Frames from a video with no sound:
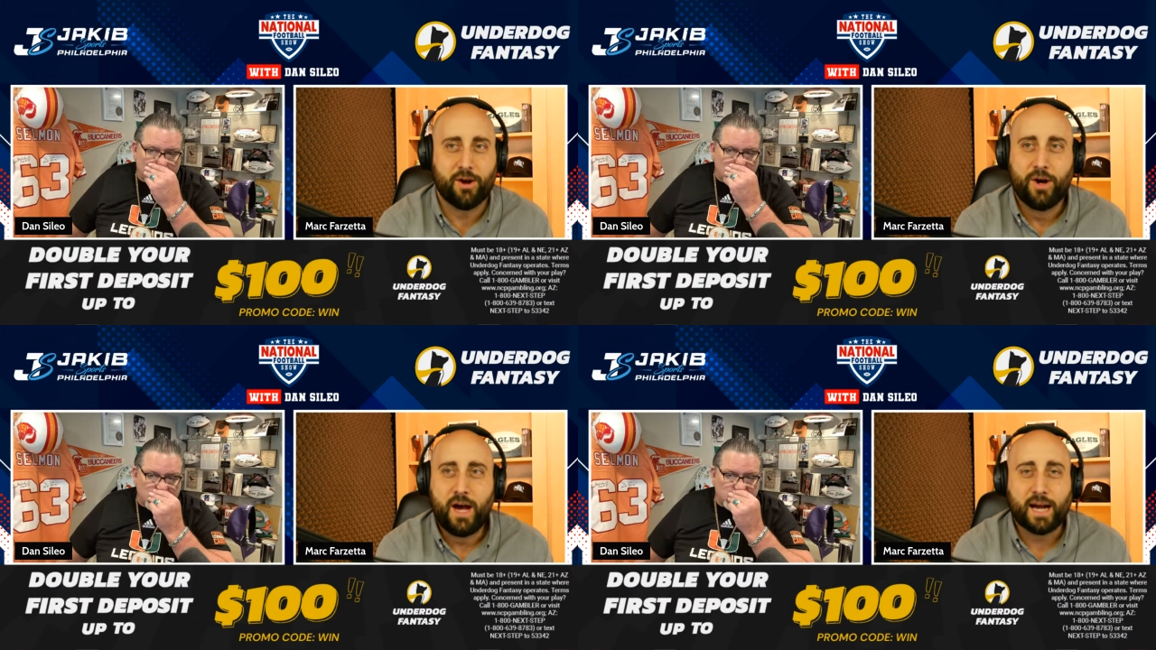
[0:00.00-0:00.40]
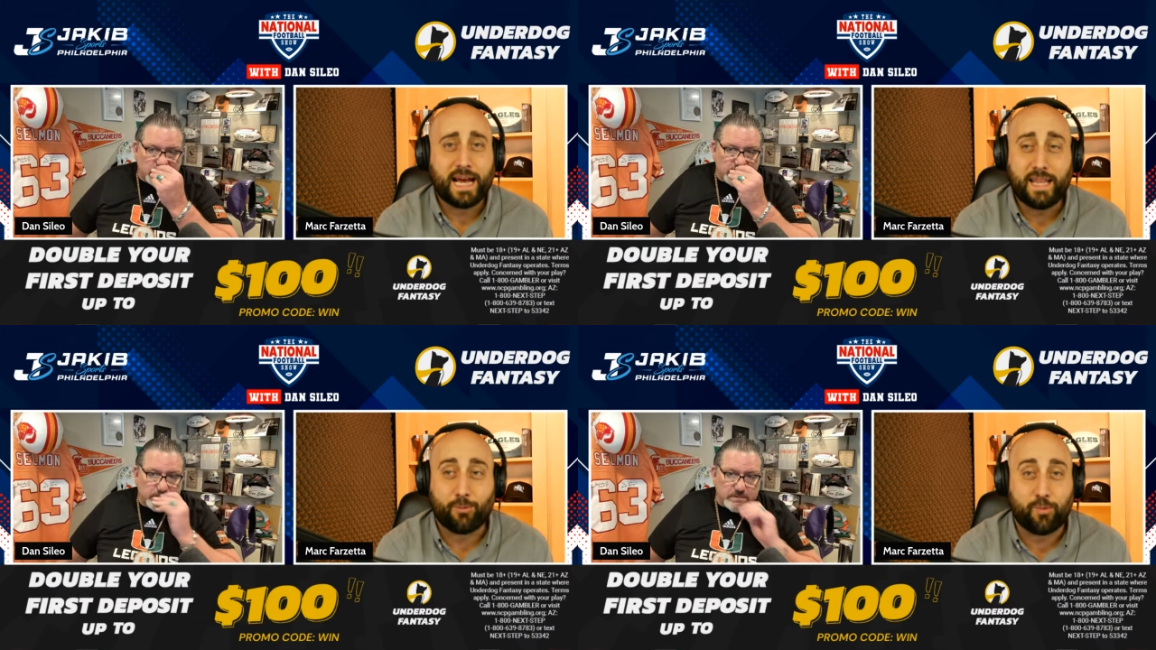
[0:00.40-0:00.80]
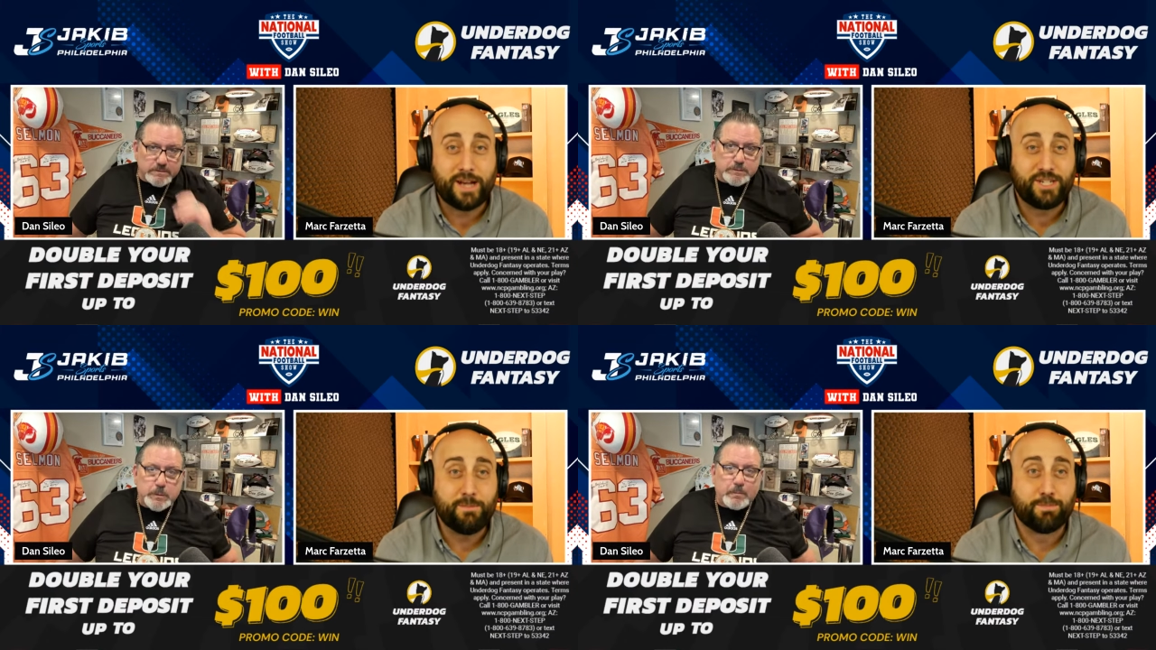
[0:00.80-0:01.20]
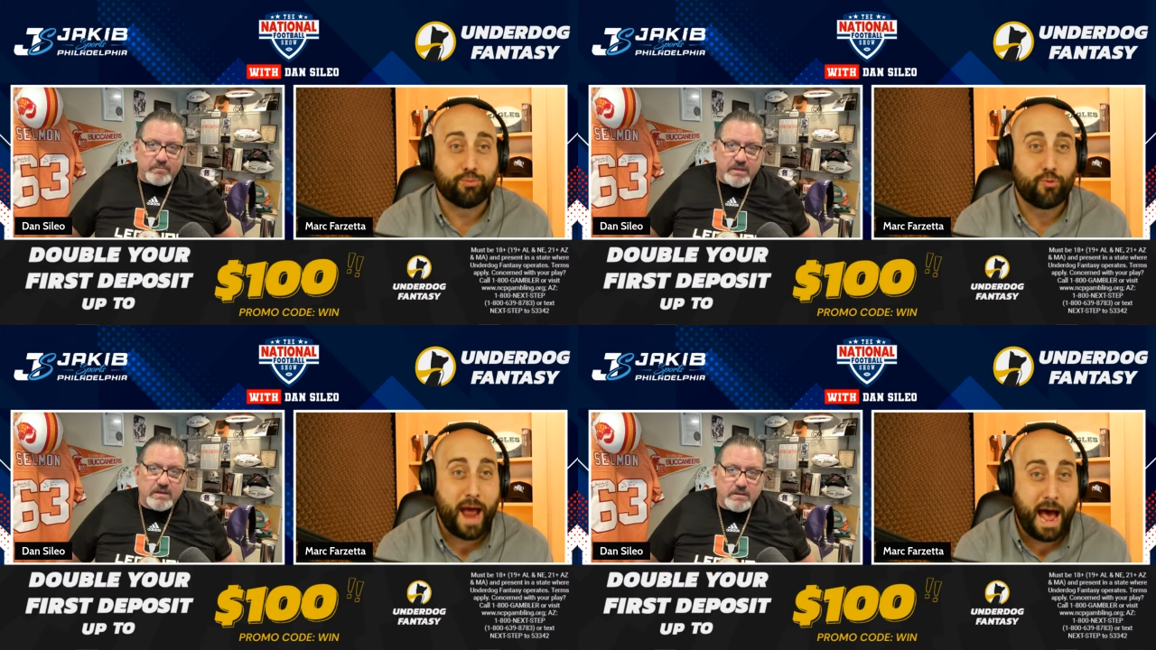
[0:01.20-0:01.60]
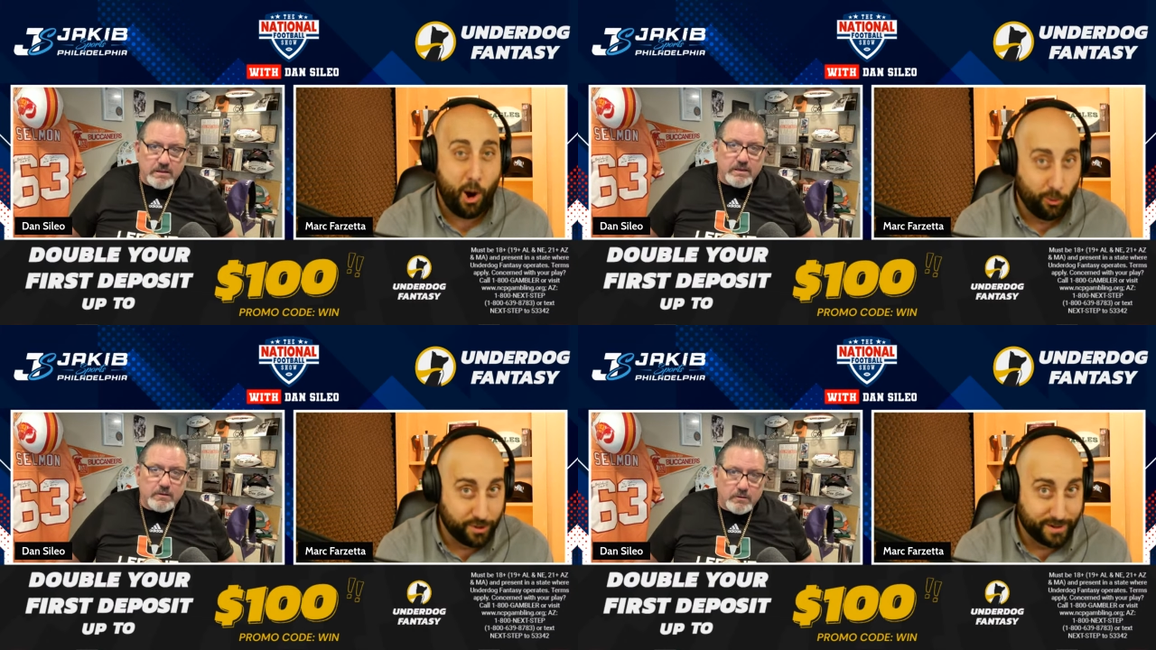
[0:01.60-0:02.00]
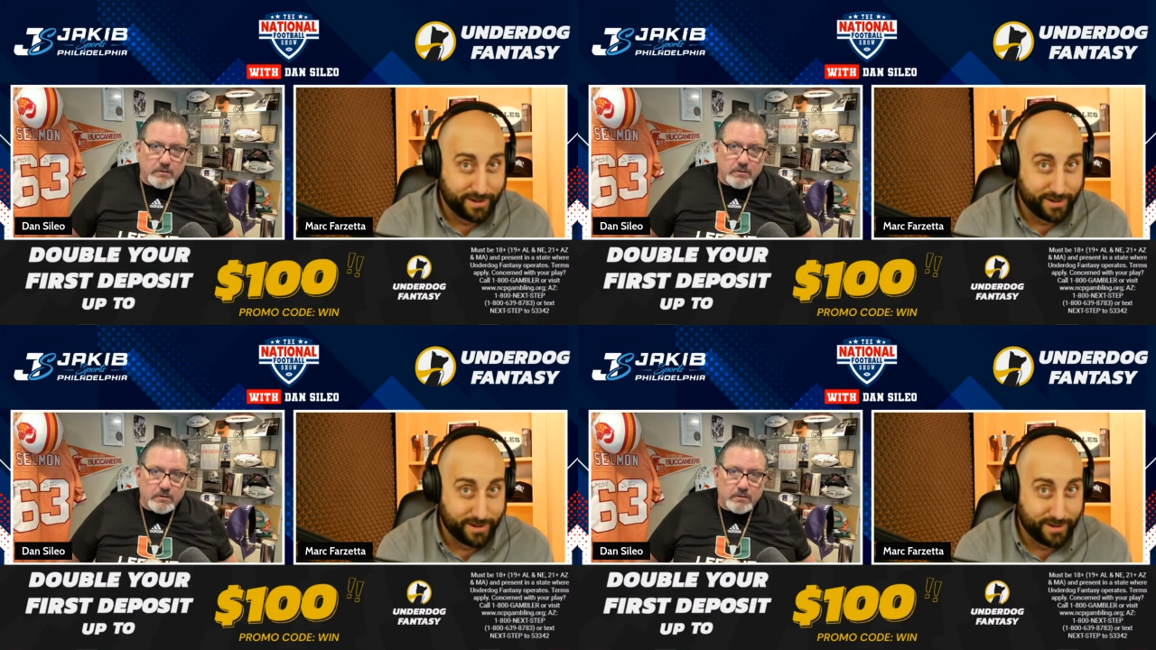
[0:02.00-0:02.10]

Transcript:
Speaker 1: A guy like Reggie Brown